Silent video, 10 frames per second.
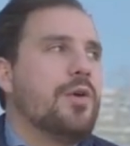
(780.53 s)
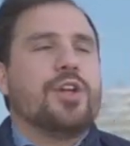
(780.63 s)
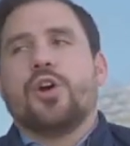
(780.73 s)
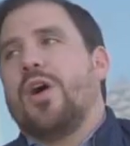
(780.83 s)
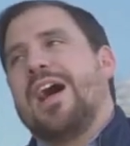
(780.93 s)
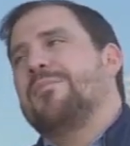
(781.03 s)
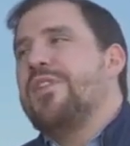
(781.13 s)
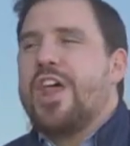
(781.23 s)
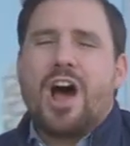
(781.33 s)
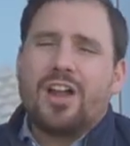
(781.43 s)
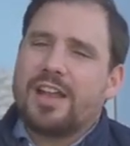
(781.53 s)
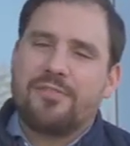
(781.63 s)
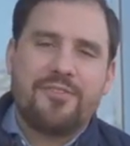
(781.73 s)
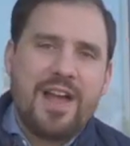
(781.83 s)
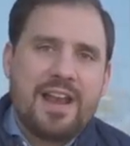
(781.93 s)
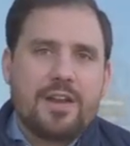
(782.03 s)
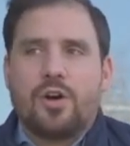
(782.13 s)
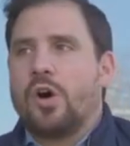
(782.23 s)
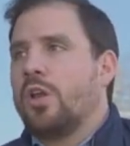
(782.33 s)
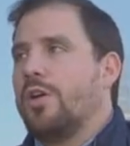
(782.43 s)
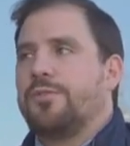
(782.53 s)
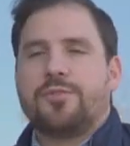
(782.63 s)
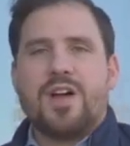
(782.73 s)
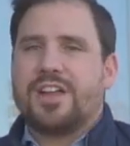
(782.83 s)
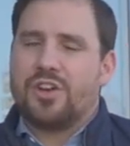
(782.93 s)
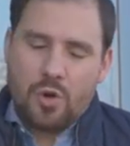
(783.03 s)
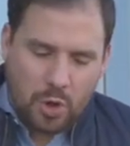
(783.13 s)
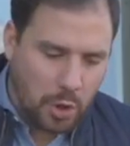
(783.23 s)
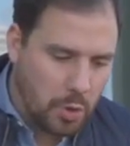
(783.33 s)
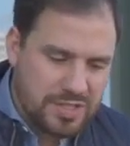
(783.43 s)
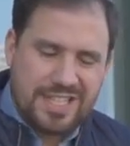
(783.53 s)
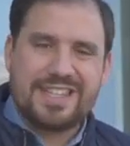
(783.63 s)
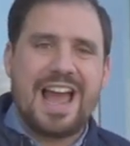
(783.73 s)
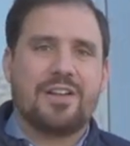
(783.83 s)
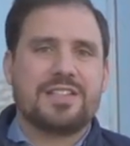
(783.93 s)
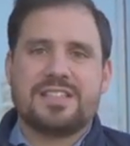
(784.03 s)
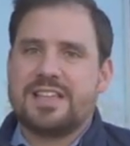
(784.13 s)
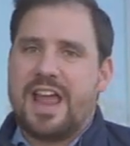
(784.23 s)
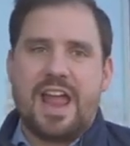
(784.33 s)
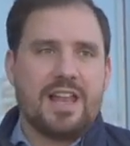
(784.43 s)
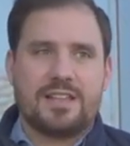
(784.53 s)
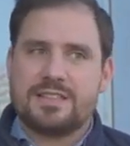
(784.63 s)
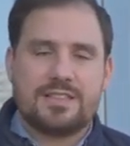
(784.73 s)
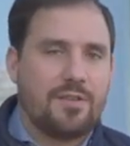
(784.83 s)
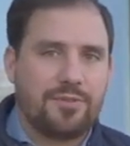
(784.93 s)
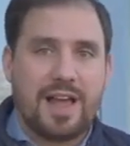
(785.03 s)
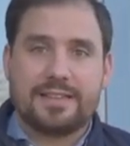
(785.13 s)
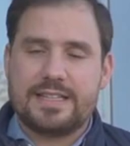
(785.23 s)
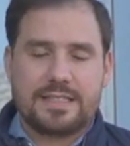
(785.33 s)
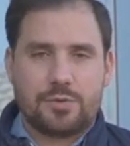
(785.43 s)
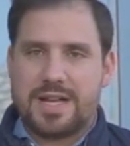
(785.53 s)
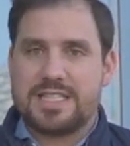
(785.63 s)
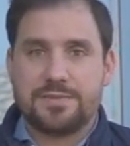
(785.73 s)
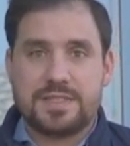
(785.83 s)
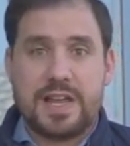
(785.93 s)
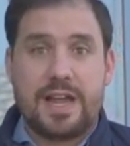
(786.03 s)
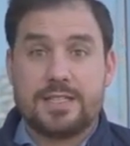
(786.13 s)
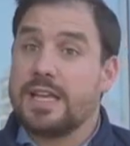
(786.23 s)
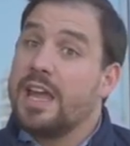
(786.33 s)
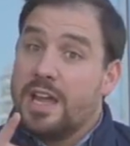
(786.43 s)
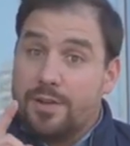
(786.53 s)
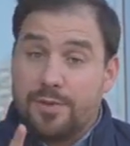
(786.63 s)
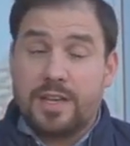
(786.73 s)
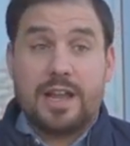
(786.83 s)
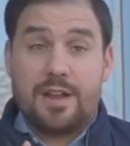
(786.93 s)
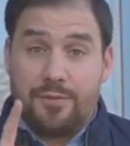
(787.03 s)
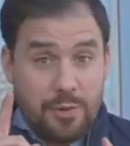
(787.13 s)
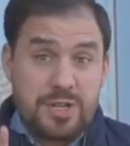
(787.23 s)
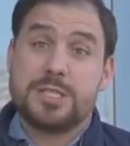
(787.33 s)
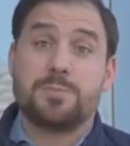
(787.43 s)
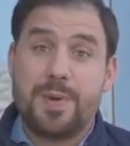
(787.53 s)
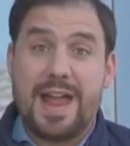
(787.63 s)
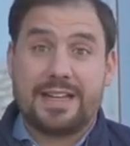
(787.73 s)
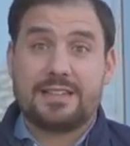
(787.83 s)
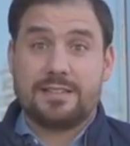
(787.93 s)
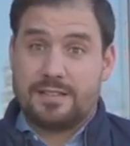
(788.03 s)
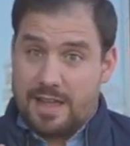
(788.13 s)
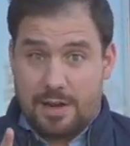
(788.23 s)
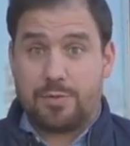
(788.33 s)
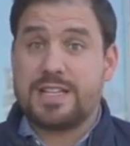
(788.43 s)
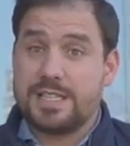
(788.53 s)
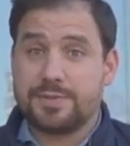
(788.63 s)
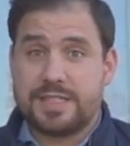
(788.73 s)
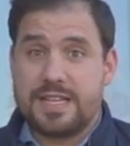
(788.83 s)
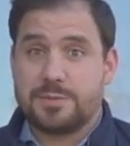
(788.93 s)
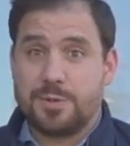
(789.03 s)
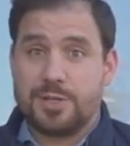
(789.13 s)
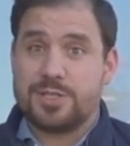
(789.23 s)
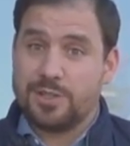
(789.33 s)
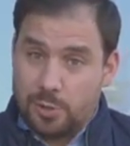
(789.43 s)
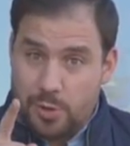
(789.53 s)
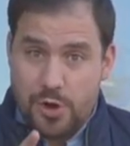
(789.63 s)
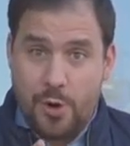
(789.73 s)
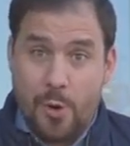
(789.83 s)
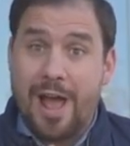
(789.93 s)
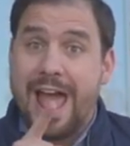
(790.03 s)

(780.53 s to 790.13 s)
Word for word: you know, I'm not a fan at all of, uh, you know, closing down the sale and stuff like this, aggressive sales, even if I respect aggressive salesperson who know